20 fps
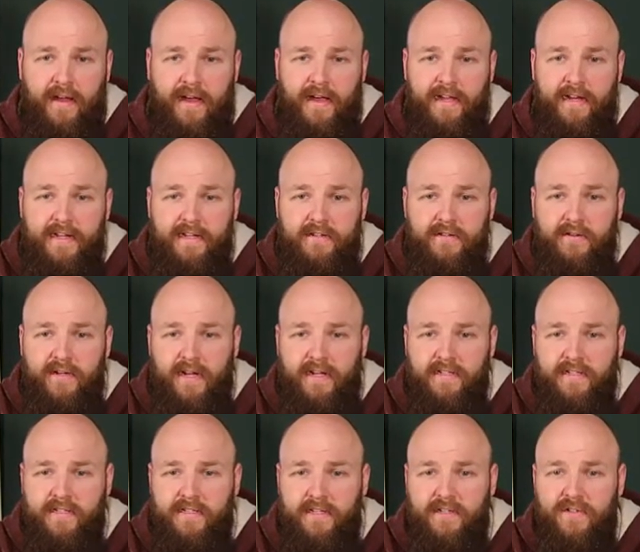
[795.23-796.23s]
And in
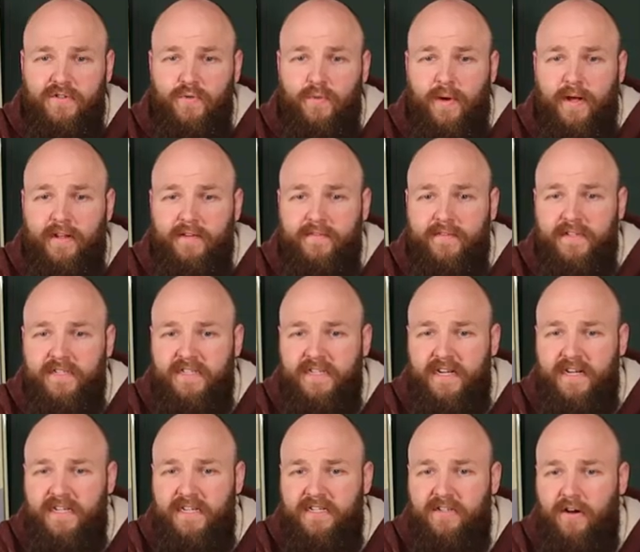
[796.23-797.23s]
2012 the
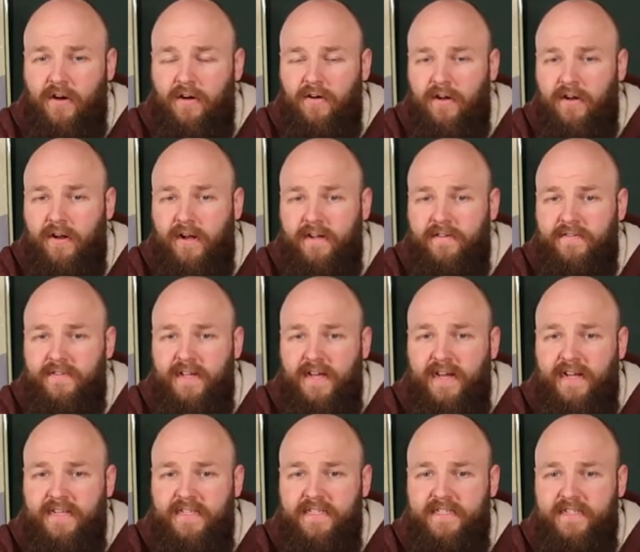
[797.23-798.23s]
site is archived
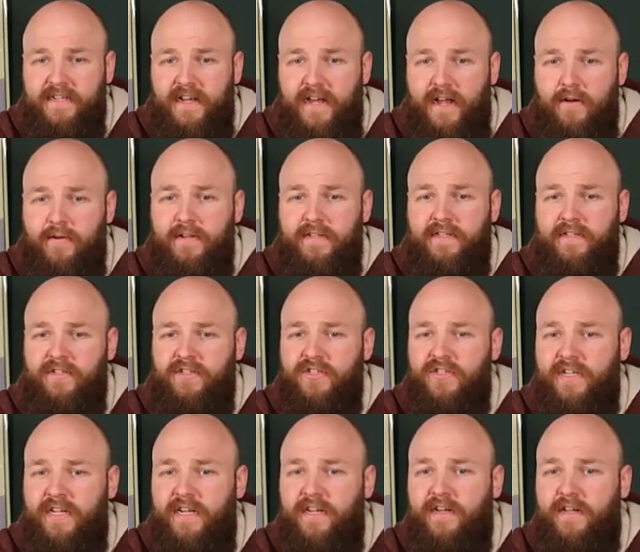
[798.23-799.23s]
as
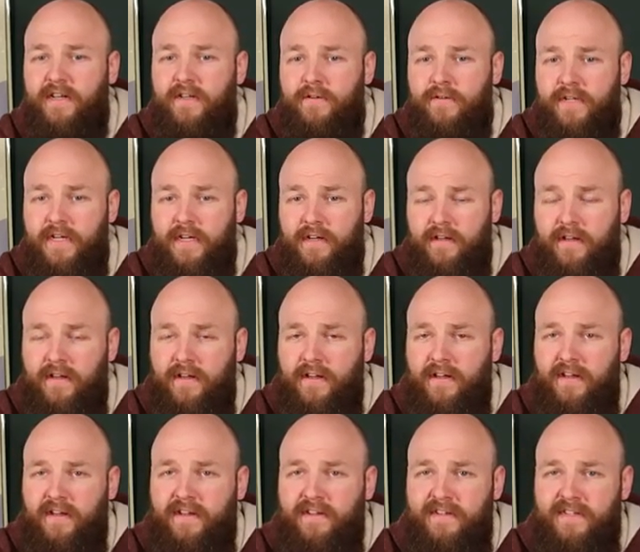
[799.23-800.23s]
heritage, including
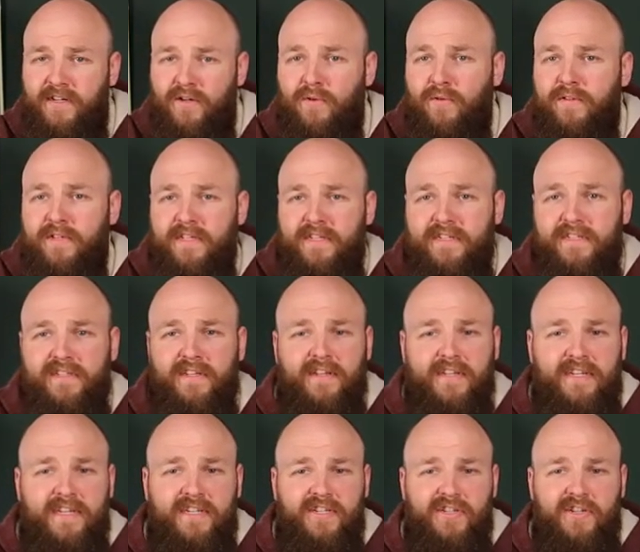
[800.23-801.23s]
the old
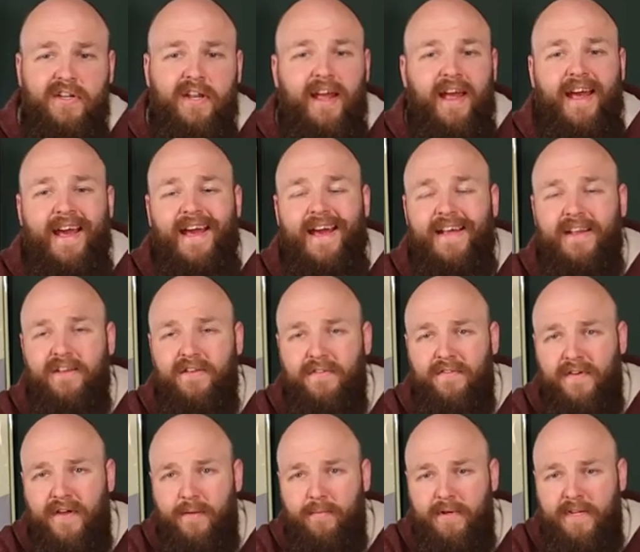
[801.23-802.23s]
installation and the
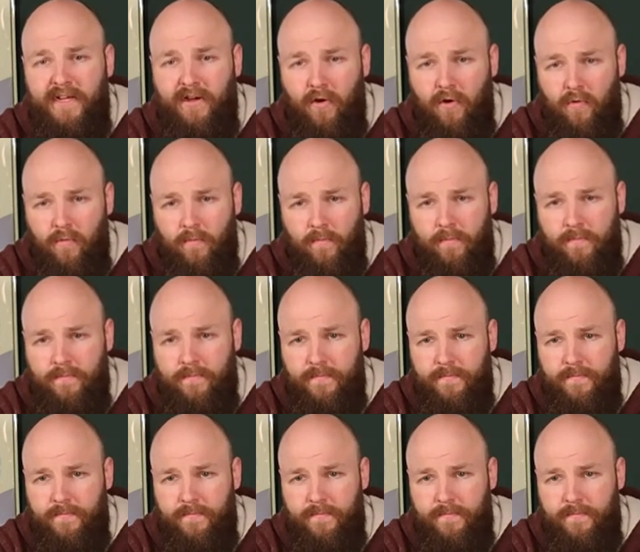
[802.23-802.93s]
family home.